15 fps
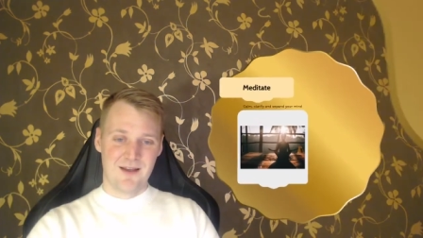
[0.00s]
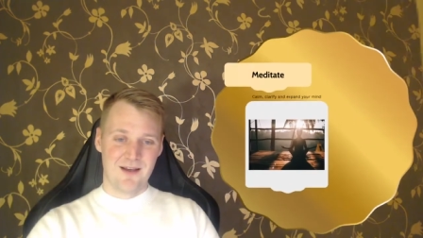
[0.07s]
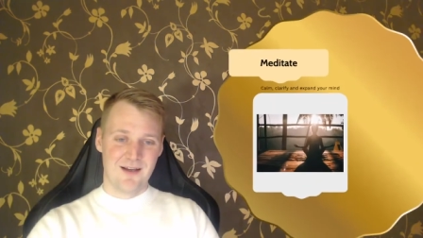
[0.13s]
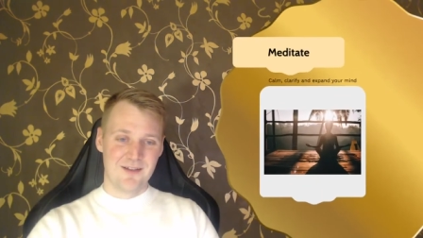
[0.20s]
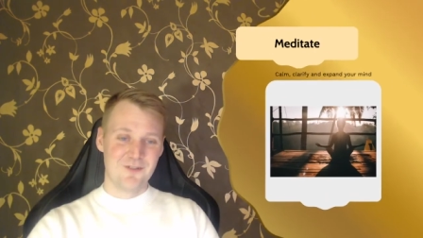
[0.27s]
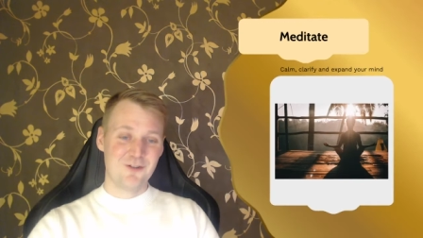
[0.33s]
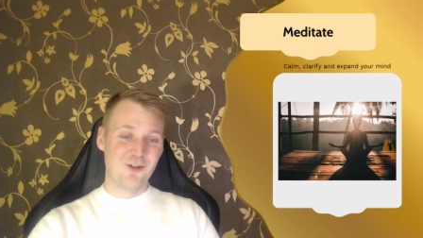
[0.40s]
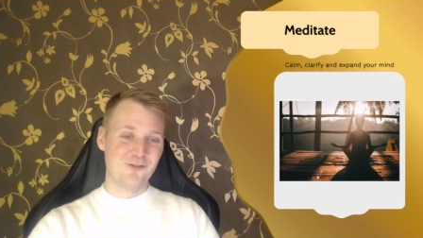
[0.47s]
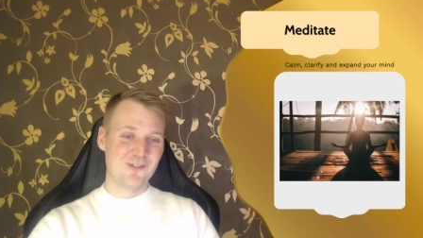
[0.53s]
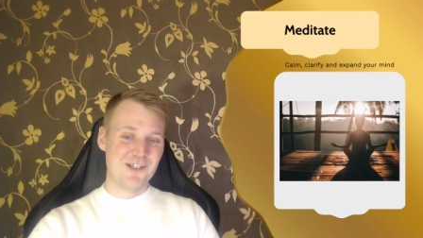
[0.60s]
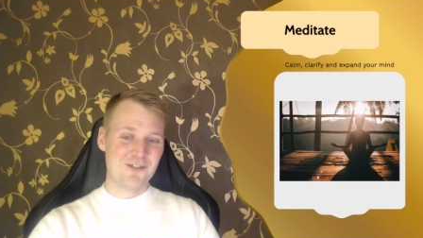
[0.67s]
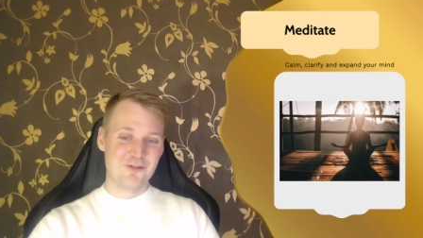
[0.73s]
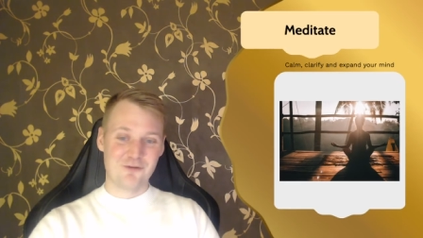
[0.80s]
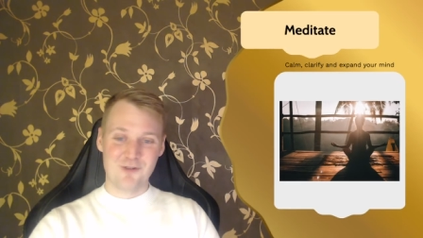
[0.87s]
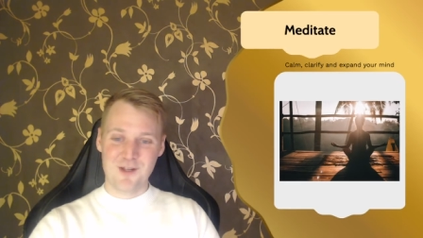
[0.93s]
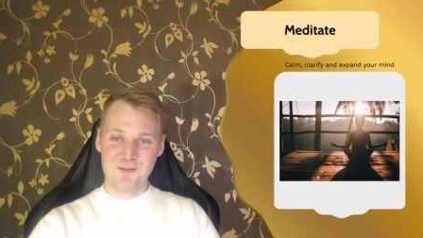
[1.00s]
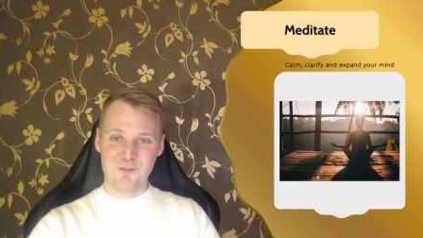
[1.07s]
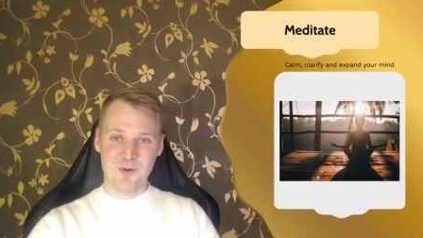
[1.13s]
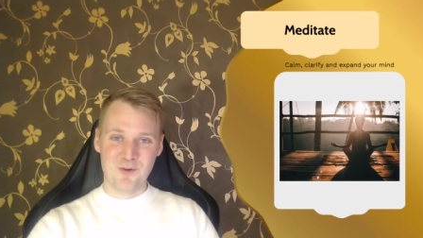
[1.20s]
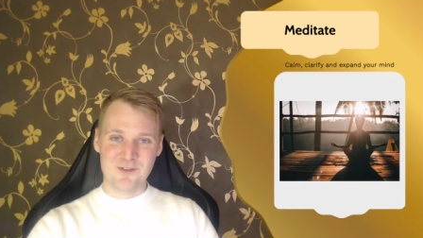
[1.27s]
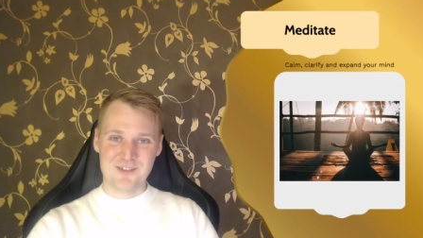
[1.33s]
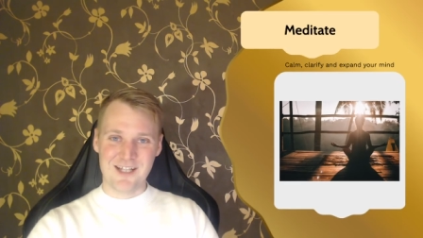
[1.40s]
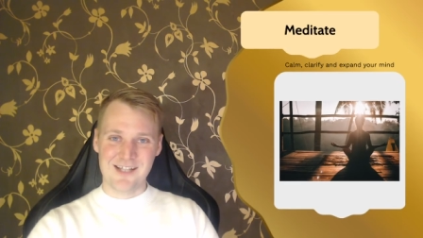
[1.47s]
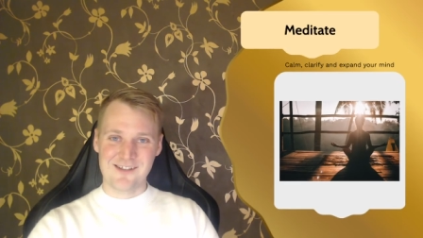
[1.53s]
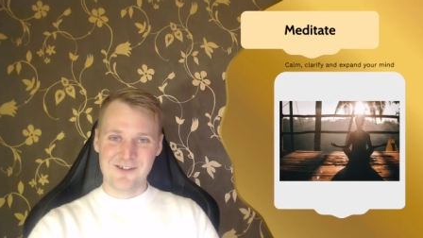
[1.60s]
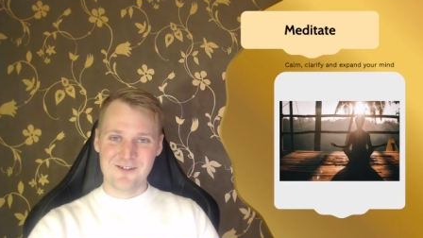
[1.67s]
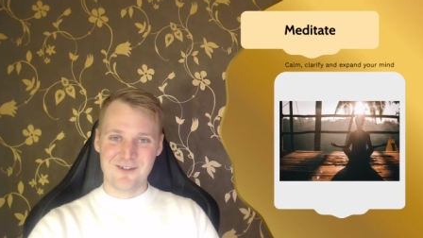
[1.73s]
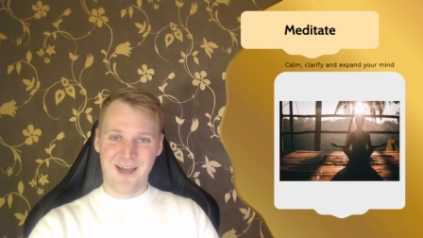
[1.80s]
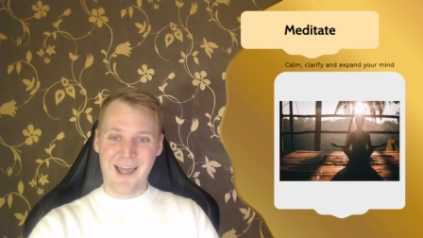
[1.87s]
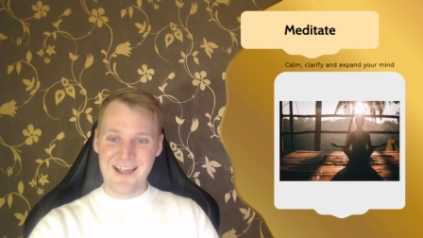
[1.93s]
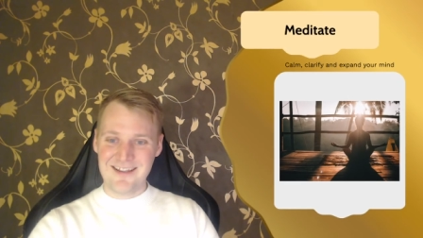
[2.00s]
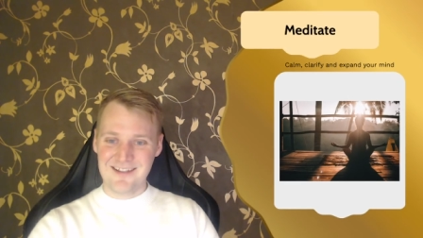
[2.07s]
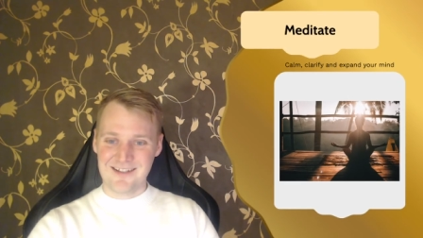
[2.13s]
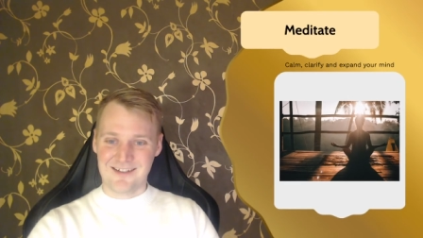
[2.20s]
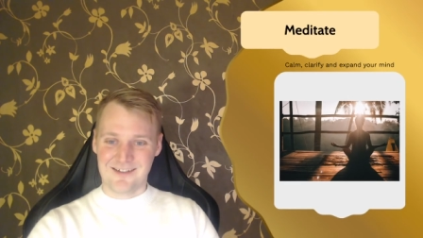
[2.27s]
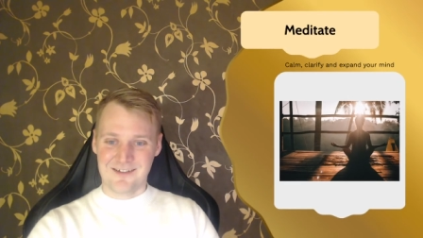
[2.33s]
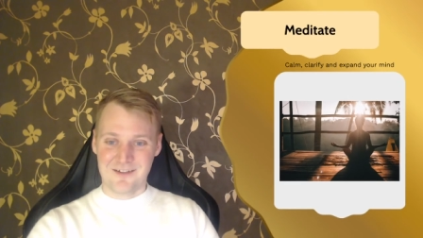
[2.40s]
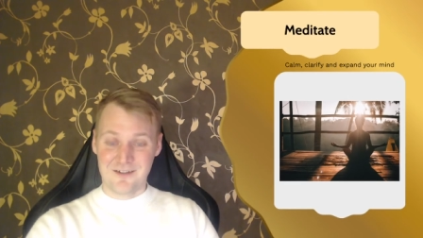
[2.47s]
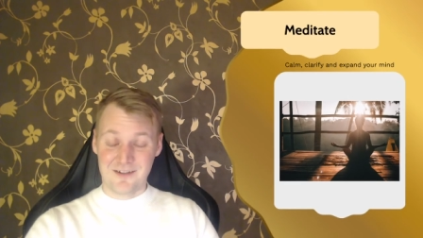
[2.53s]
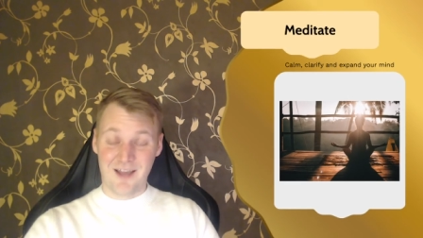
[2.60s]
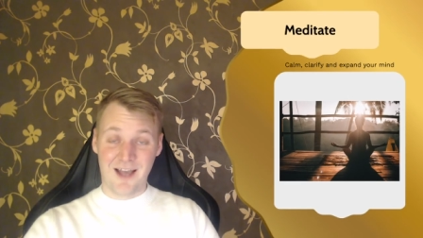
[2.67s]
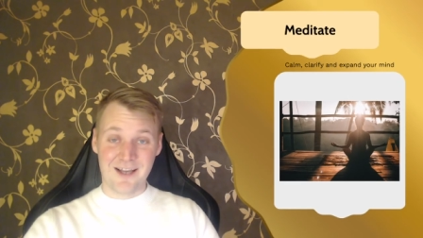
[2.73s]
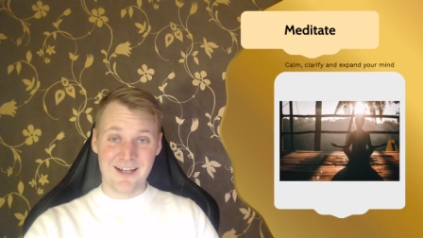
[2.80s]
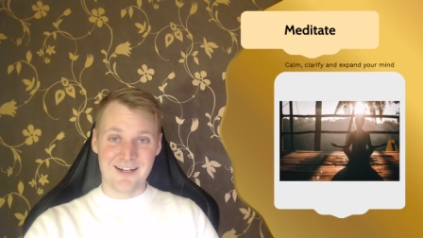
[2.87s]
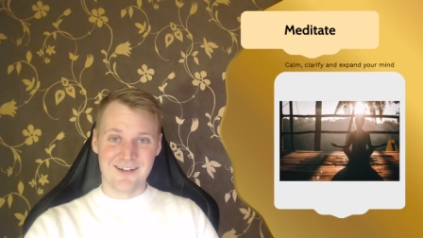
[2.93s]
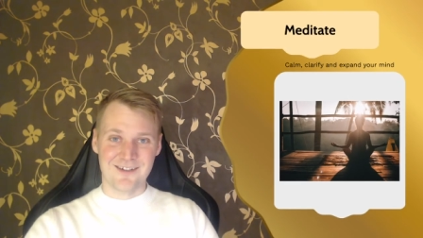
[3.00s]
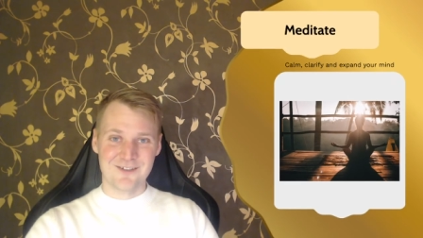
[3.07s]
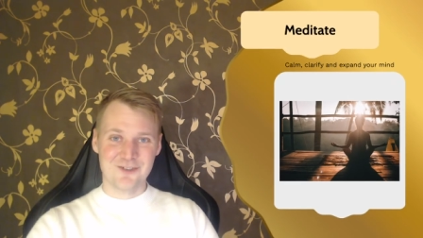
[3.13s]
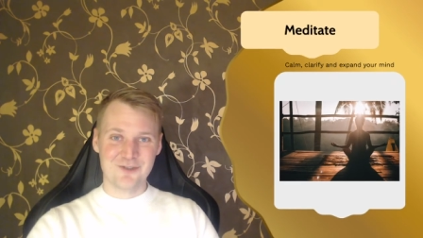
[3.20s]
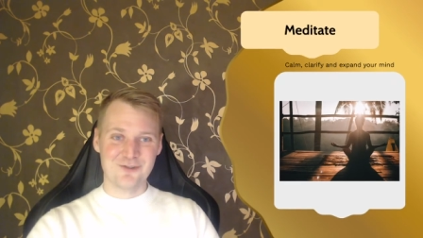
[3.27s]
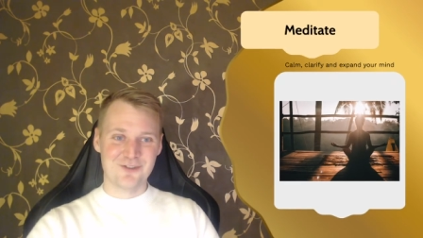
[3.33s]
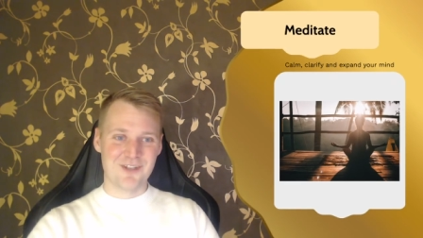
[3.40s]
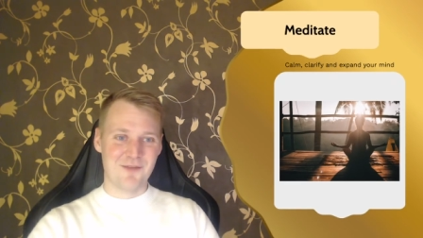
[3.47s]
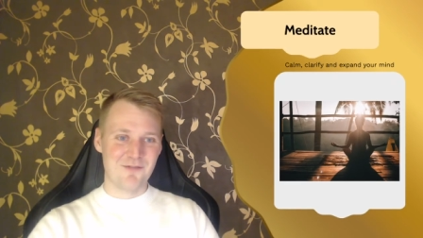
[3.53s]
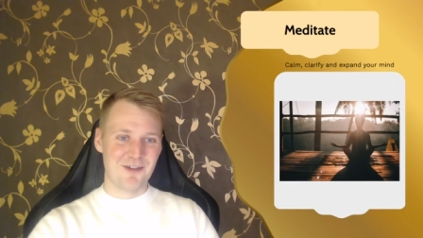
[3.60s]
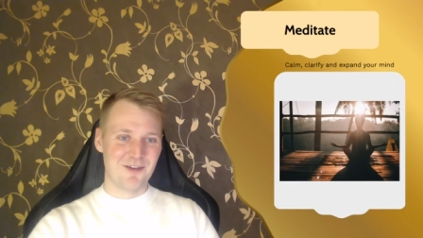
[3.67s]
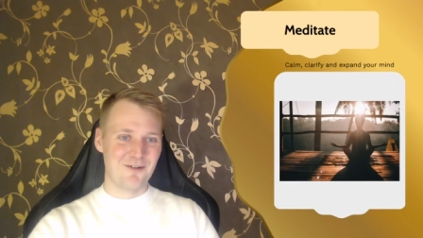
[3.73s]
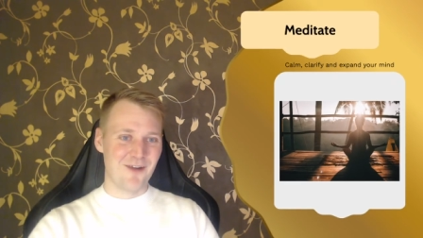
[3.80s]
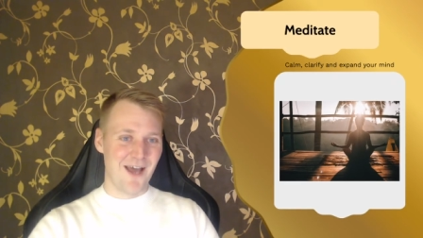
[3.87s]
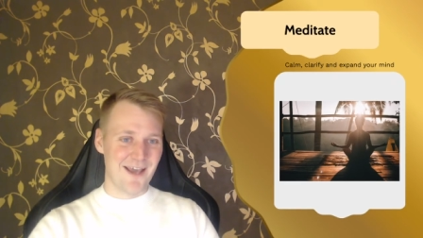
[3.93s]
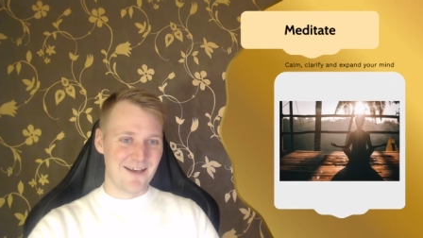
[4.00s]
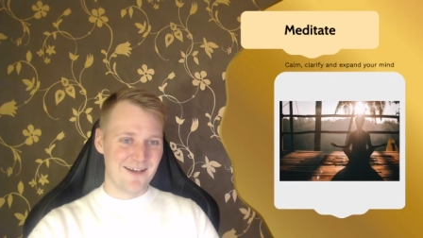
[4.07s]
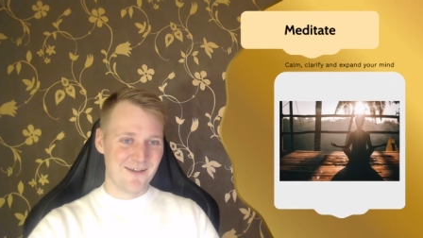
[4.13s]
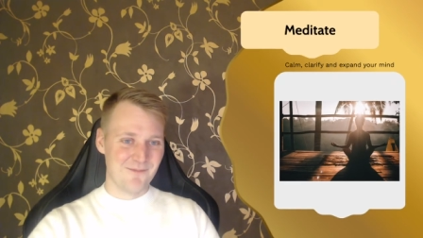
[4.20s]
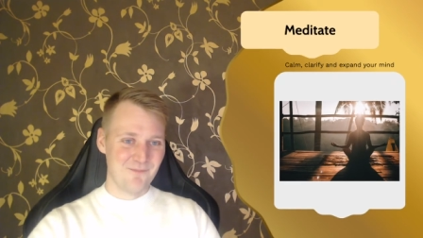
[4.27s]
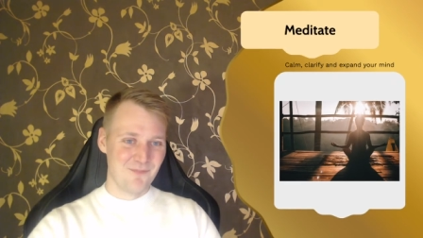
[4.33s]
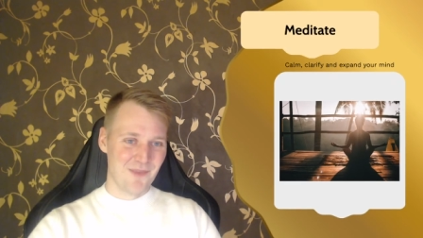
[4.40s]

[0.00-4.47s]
You don't need to read books that you hate. Again, choose something you like.